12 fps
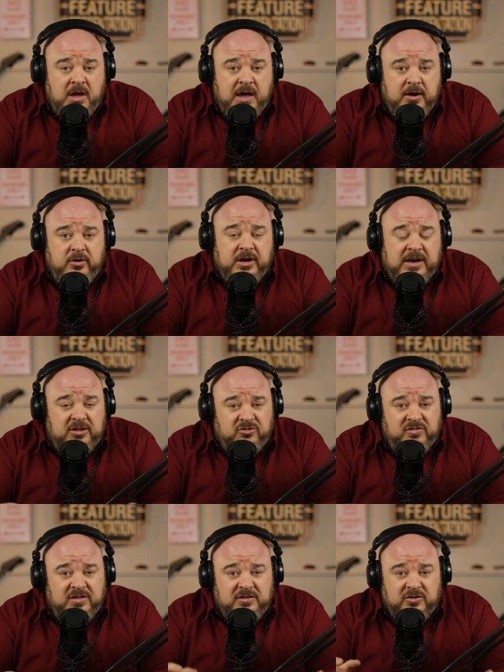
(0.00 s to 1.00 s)
hiring an
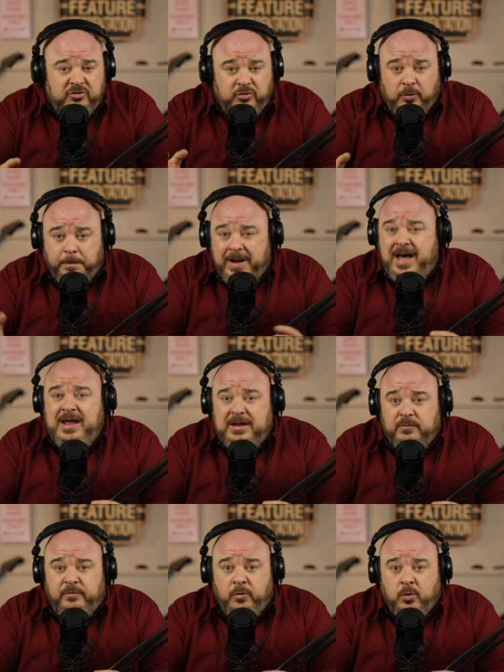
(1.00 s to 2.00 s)
agency to do your
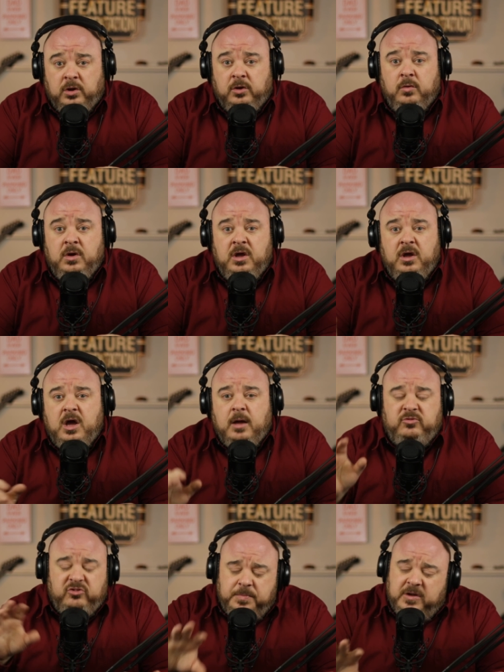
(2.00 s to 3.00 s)
buying for you,
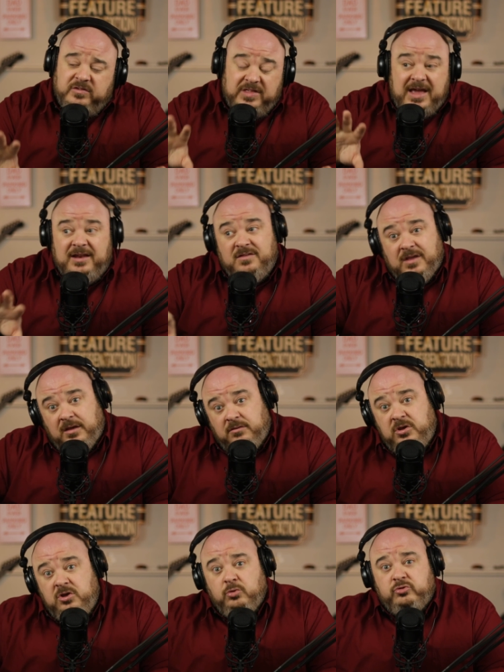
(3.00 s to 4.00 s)
just because that is
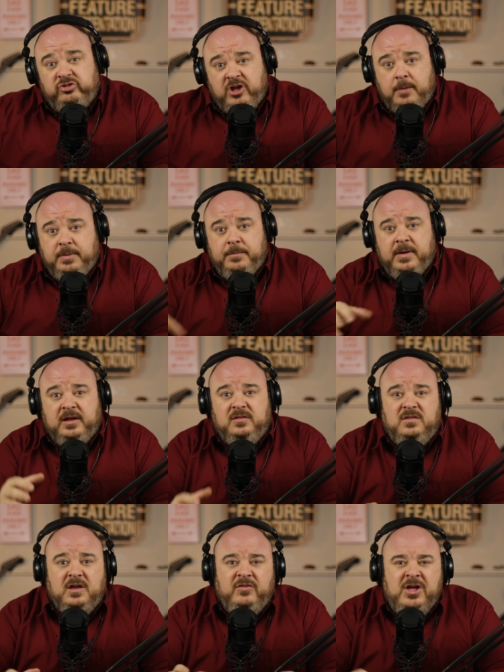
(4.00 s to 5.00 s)
a huge topic by
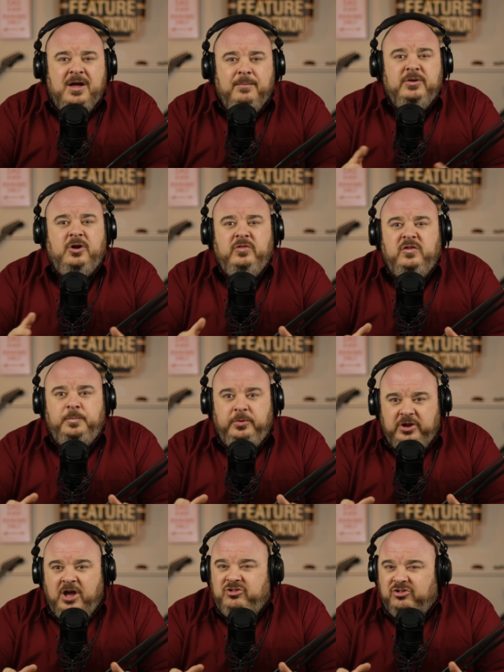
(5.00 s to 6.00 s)
itself. But all this
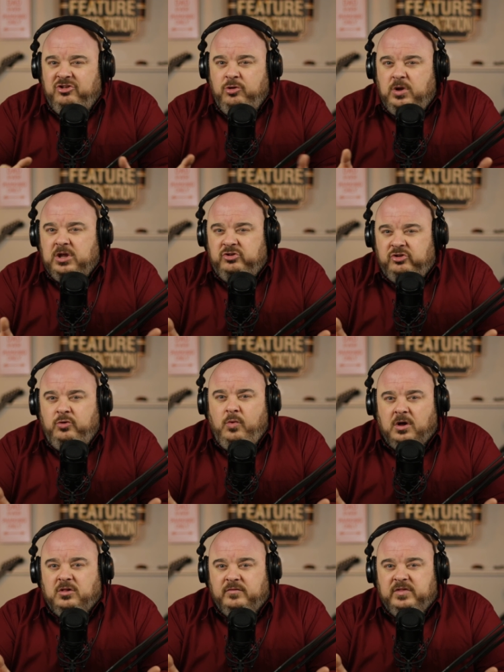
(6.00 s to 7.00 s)
production, you can
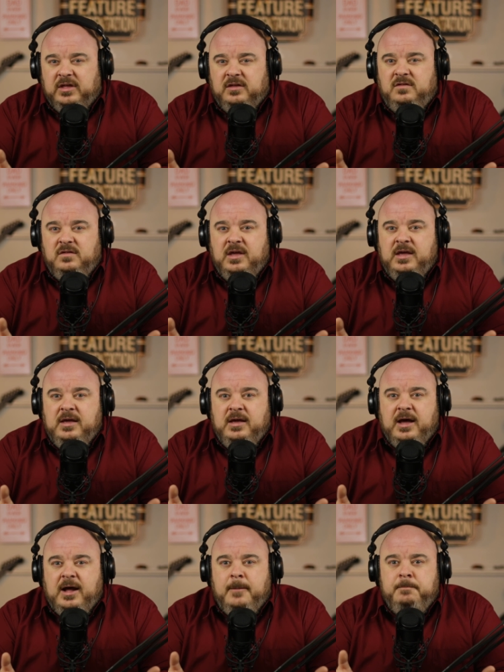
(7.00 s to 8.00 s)
do all of this.
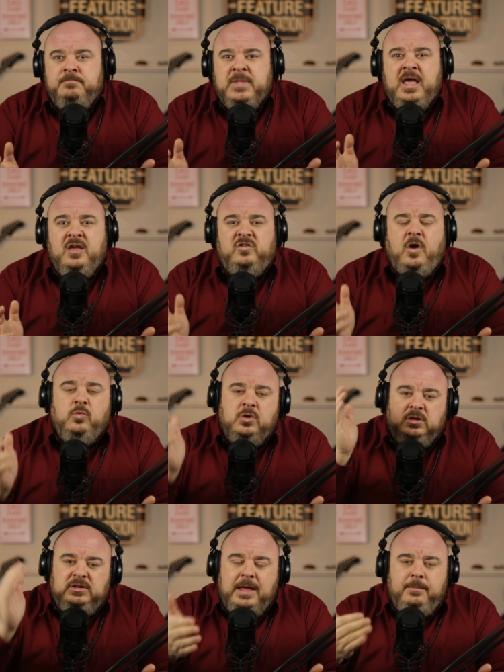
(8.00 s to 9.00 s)

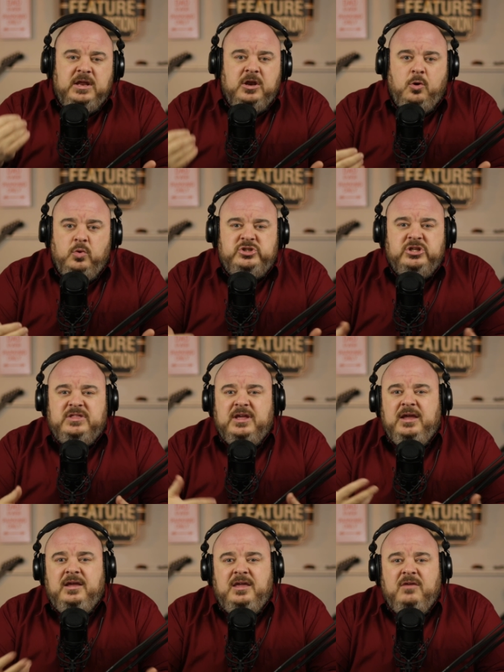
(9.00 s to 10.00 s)
So let me know what you
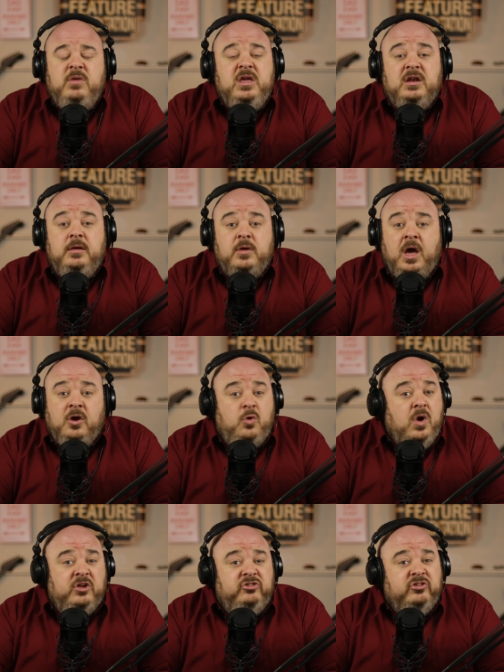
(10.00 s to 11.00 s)
think. Give me any
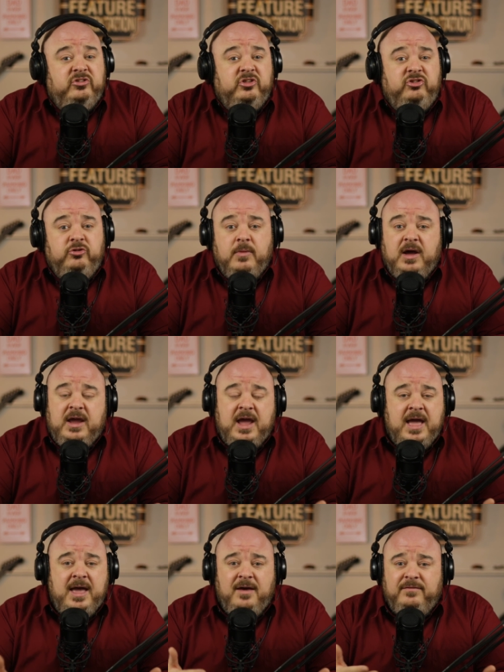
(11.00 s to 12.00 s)
questions that you
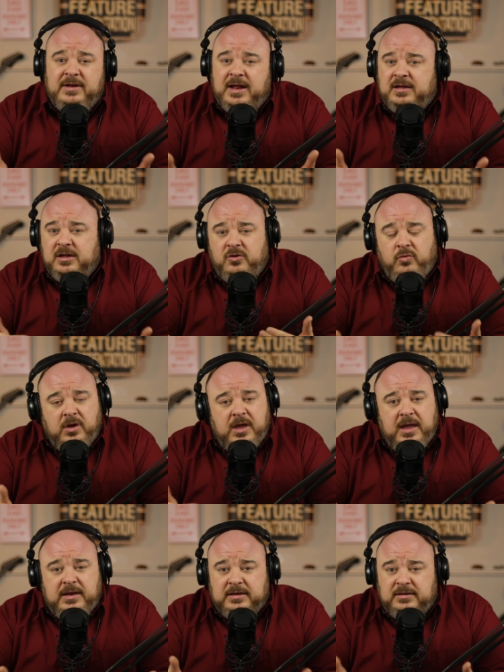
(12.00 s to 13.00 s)
might have, and I can
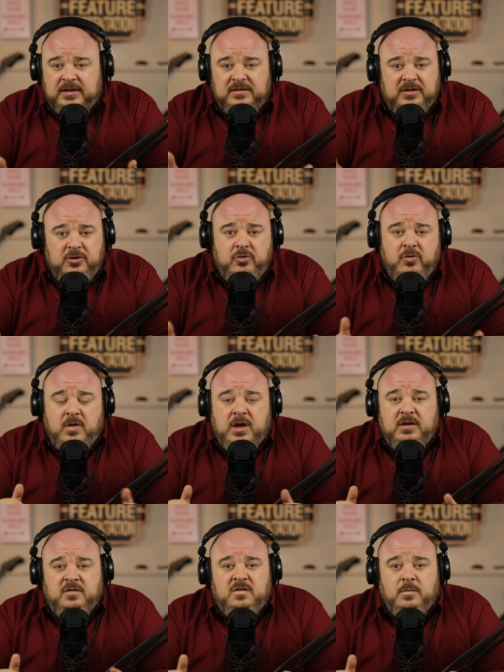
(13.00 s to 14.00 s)
create and continue
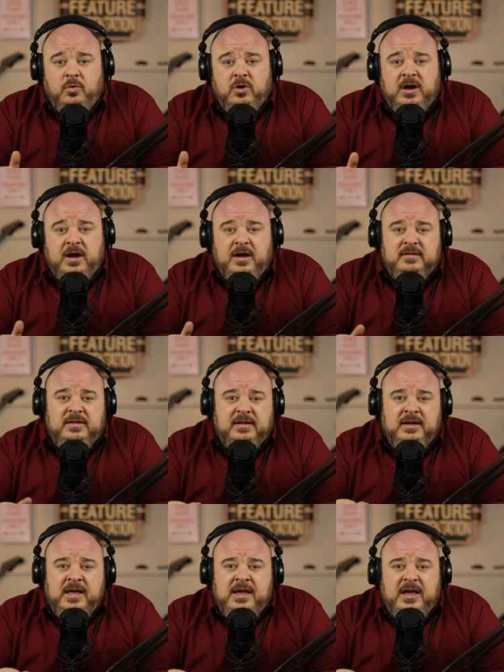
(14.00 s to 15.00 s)
creating some more content